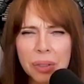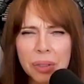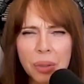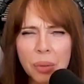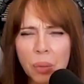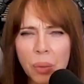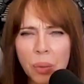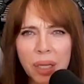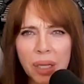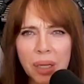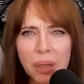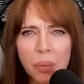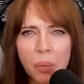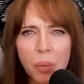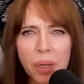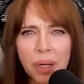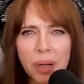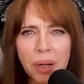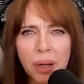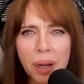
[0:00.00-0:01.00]
win
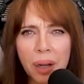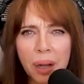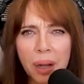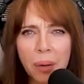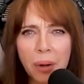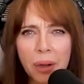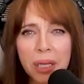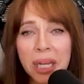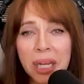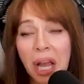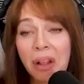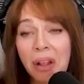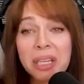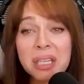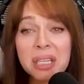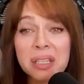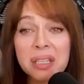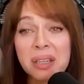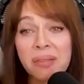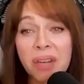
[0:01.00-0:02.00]
when
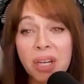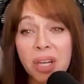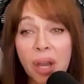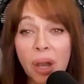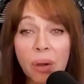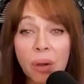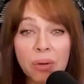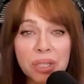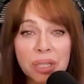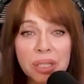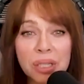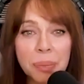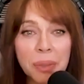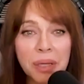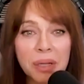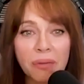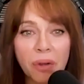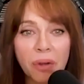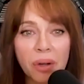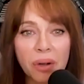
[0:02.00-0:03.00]
Kelly doesn't even know she's
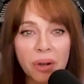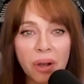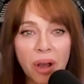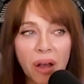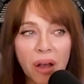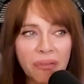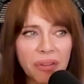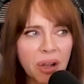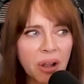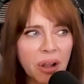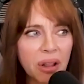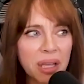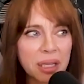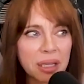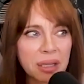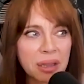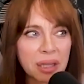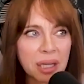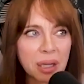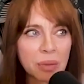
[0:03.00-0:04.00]
being voted off. And all I
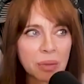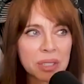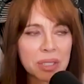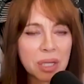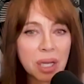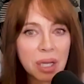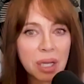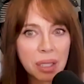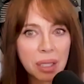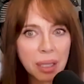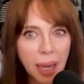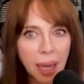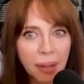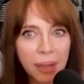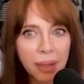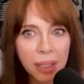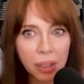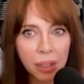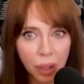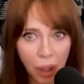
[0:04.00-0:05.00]
could think was,
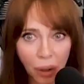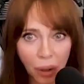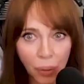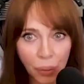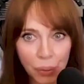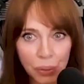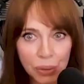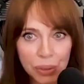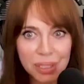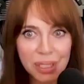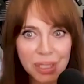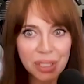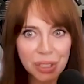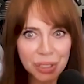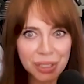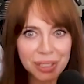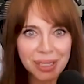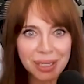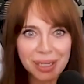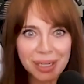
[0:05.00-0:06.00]
Kelly knows that
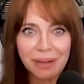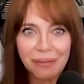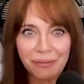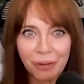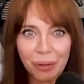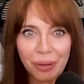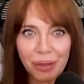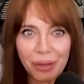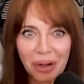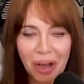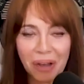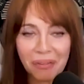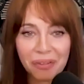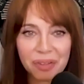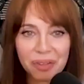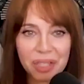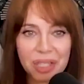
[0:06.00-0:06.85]
she's going to get voted off if